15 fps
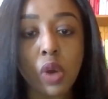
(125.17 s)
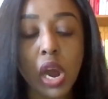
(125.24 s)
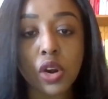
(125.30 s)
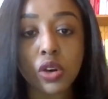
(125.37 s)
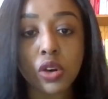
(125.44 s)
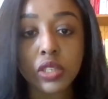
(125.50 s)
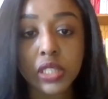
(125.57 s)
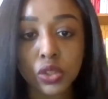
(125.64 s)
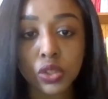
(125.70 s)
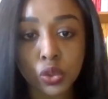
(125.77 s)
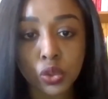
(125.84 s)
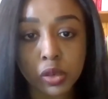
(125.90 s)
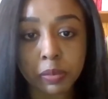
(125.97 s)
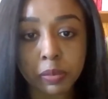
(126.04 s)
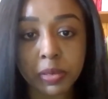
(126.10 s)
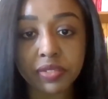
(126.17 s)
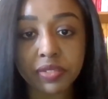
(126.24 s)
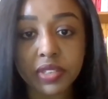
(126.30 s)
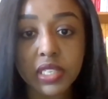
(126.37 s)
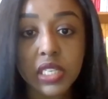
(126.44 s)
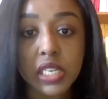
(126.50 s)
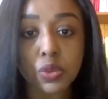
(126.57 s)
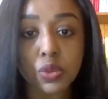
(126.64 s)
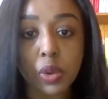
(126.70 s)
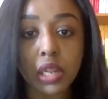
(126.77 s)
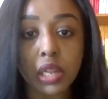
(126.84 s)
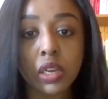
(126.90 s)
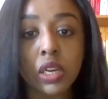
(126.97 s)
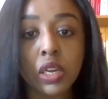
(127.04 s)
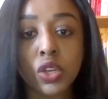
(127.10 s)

according to your preference as well,